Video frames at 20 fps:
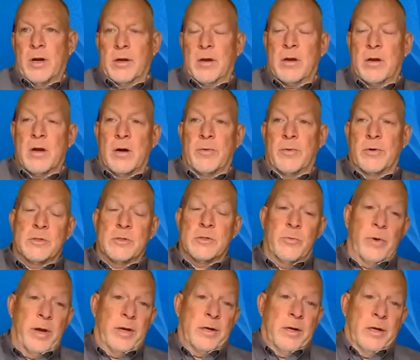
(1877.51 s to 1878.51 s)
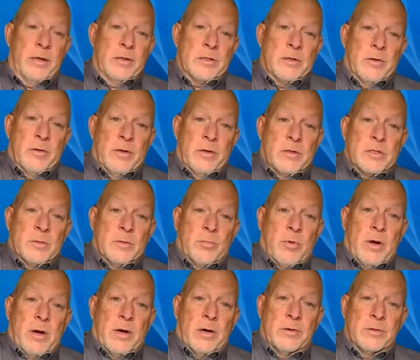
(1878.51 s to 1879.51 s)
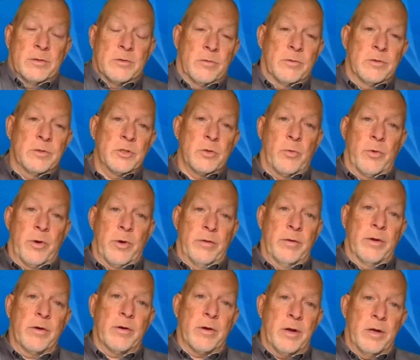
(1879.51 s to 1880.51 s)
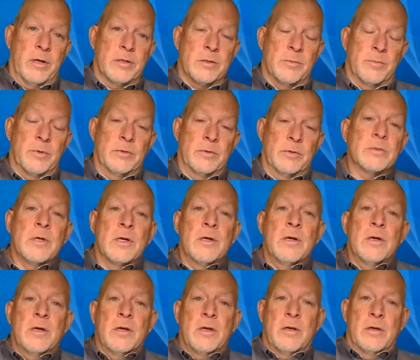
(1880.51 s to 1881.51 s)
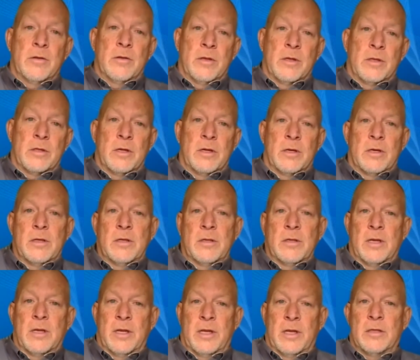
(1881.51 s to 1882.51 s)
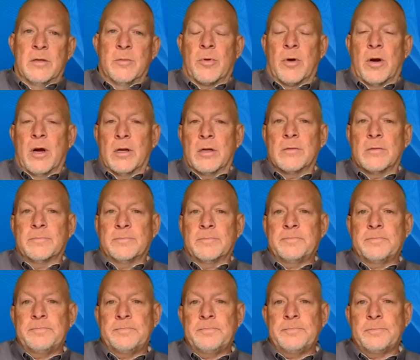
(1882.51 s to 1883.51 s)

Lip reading: of product in commerce, and so that suppliers aren't shorting their customers, that need the product.